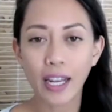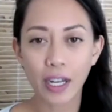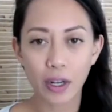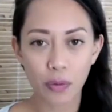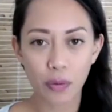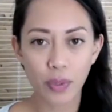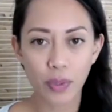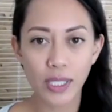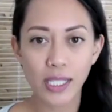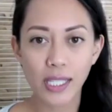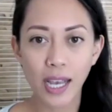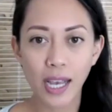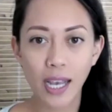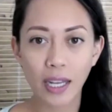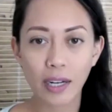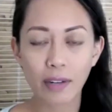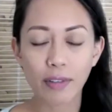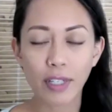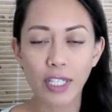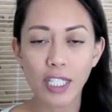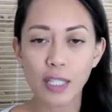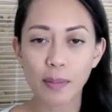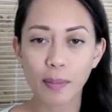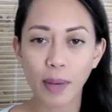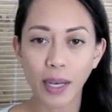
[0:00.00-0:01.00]
it was kind of
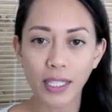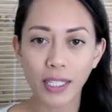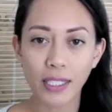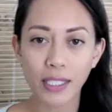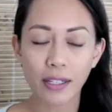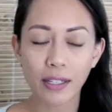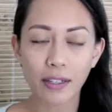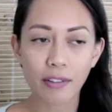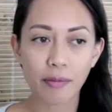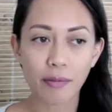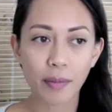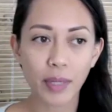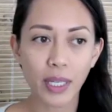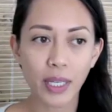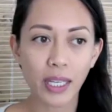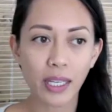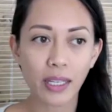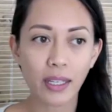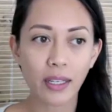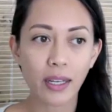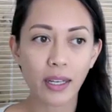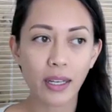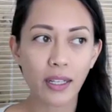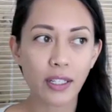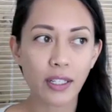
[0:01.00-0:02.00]
expected of
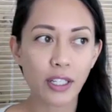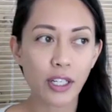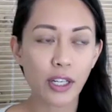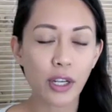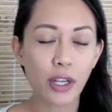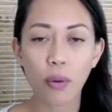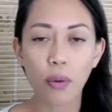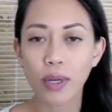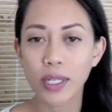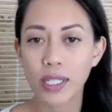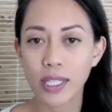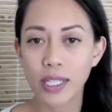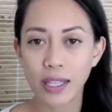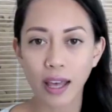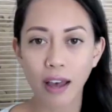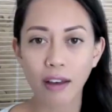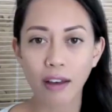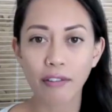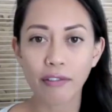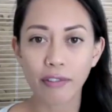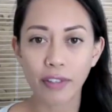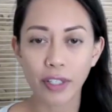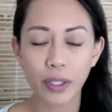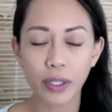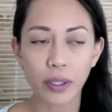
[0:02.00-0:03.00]
me to go into that
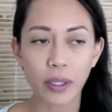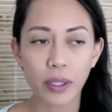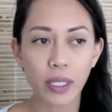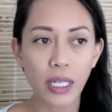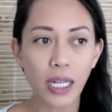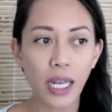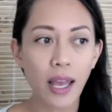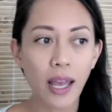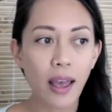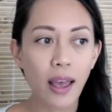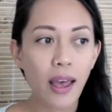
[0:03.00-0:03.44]
field.